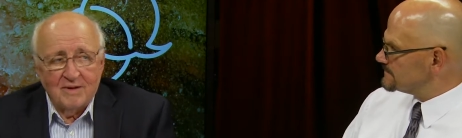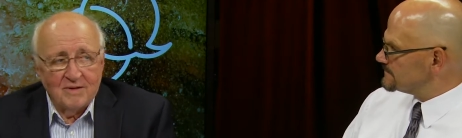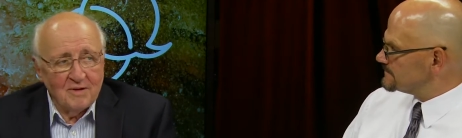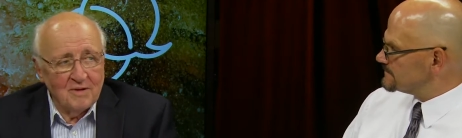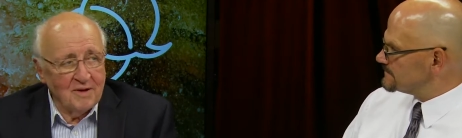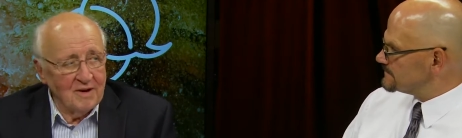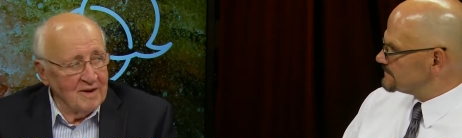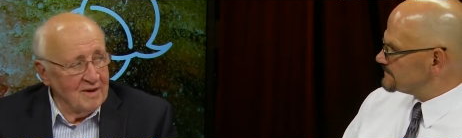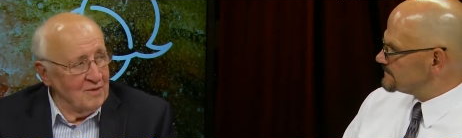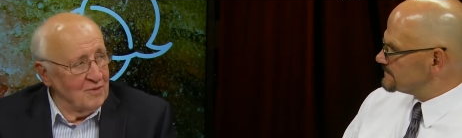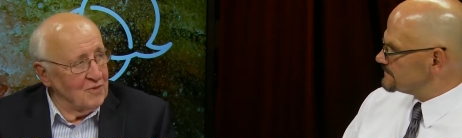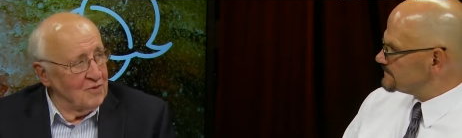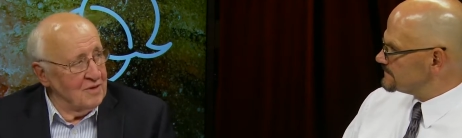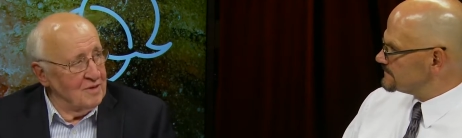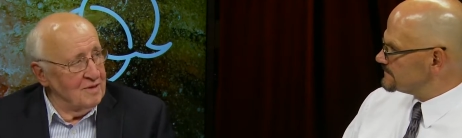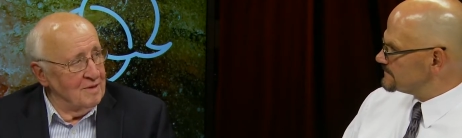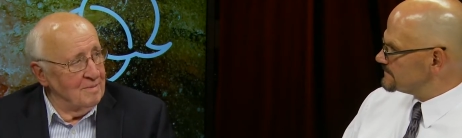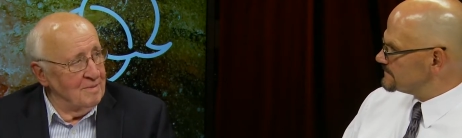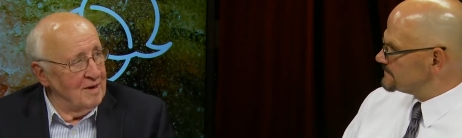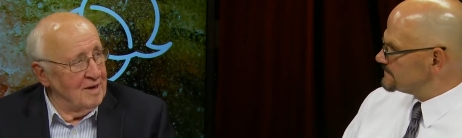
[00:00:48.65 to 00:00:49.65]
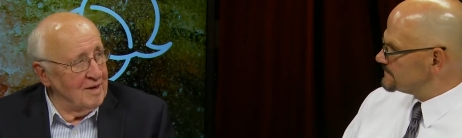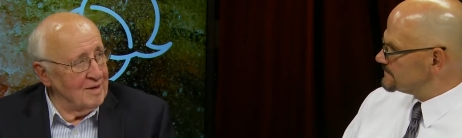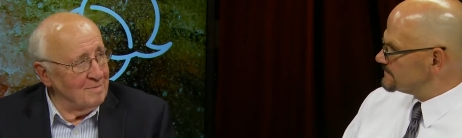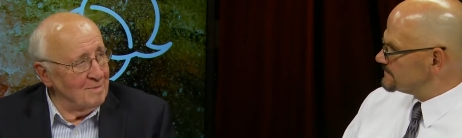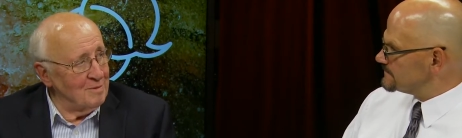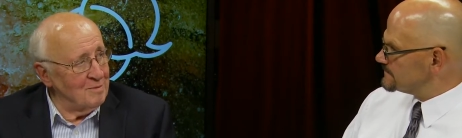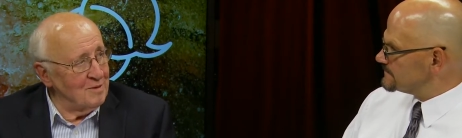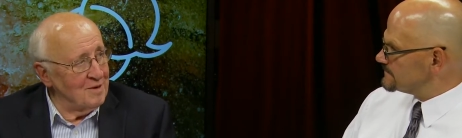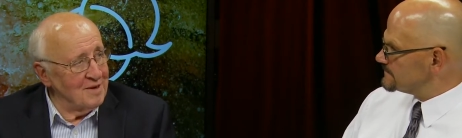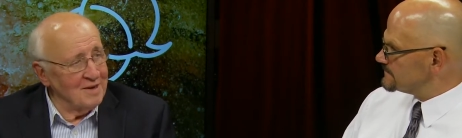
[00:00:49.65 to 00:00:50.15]
Speaker 1: I thought I could sit in the
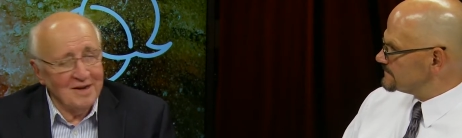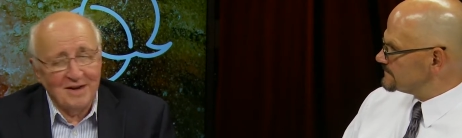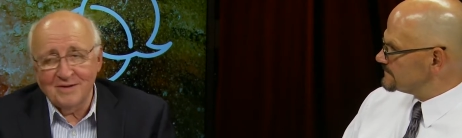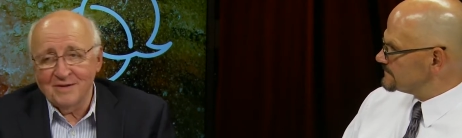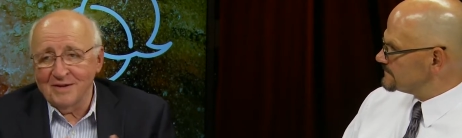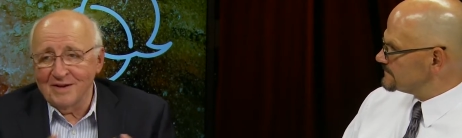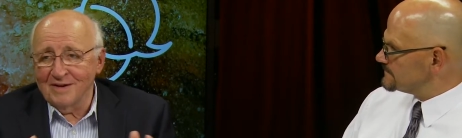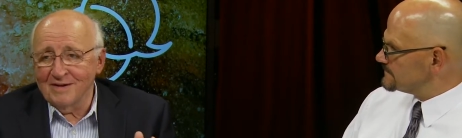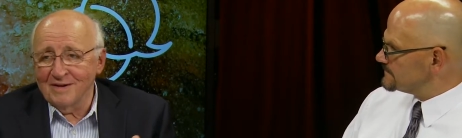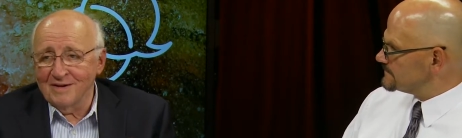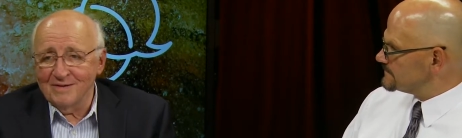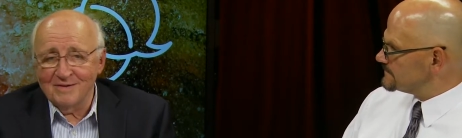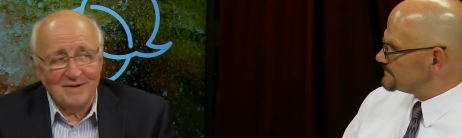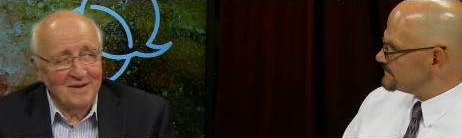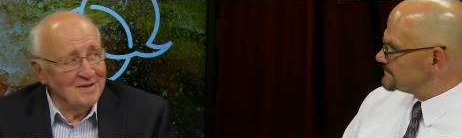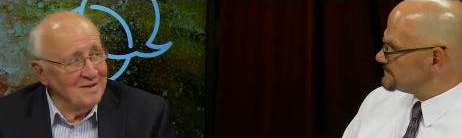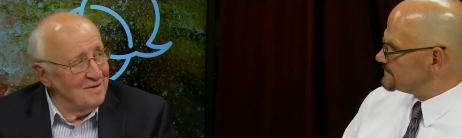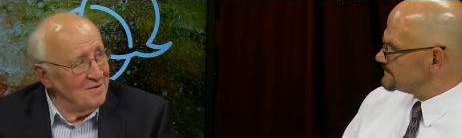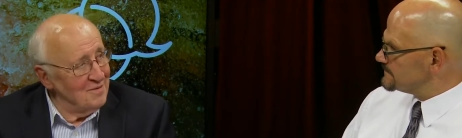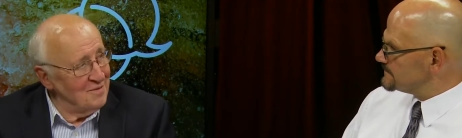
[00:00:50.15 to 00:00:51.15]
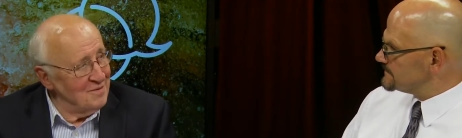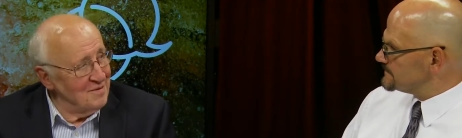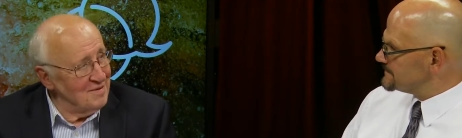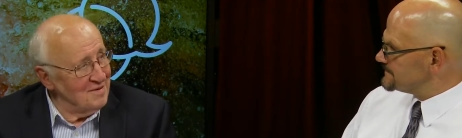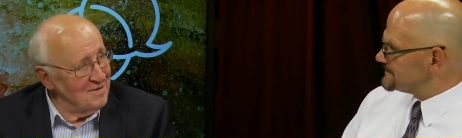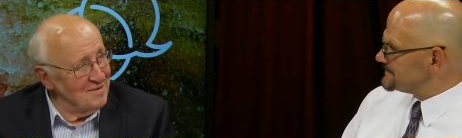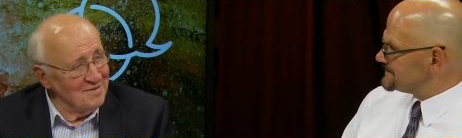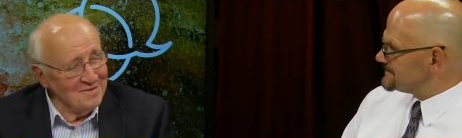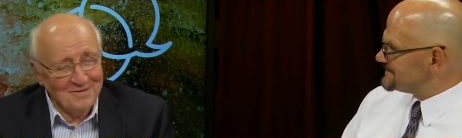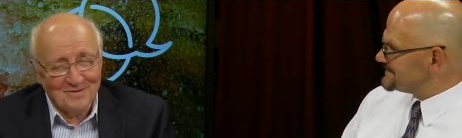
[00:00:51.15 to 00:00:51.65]
back, but when I got there, uh,
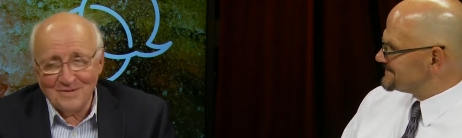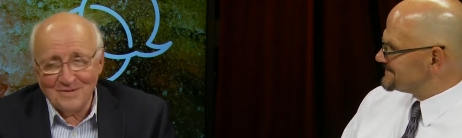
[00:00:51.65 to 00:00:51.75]
uh,